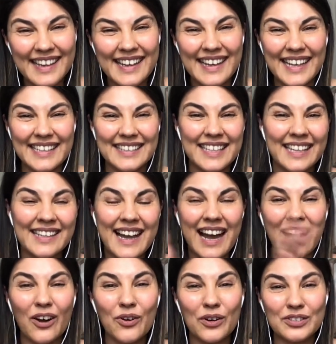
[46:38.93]
and then
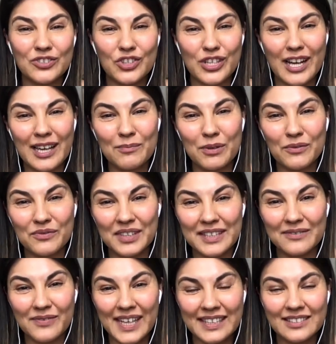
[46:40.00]
our tribe of
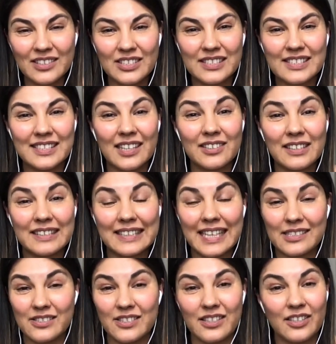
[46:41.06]
reinventors started
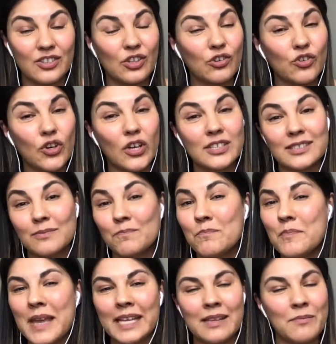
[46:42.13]
testing it across
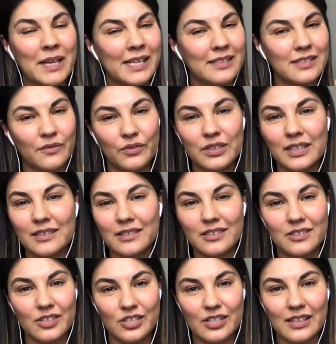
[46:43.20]
many, many different
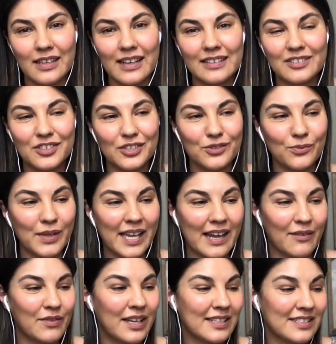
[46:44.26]
industries and countries. We
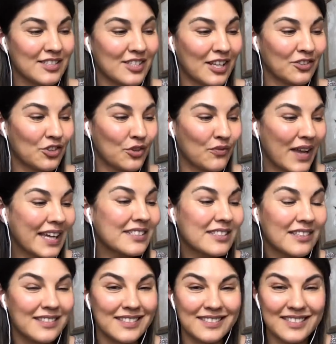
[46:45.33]
have a center of
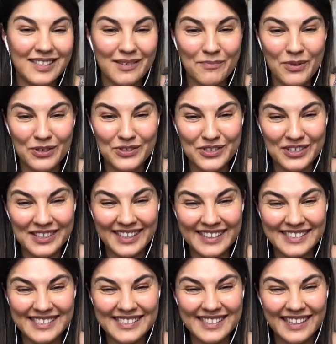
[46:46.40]
excellence emerging
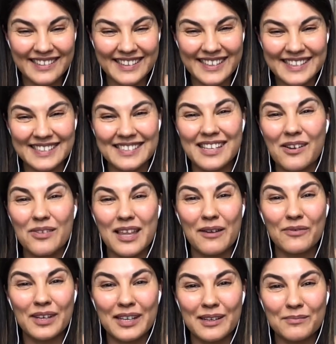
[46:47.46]
in Stellar in South
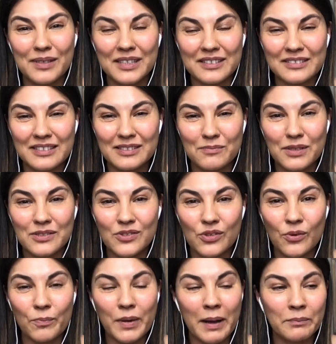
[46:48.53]
Africa because it's been
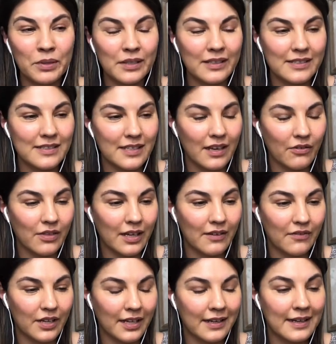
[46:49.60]
so popular in South
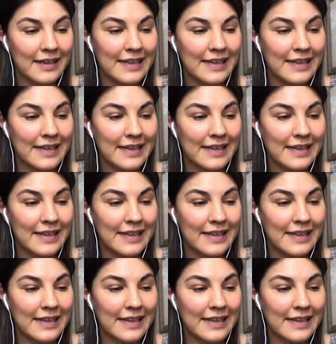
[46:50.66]
Africa.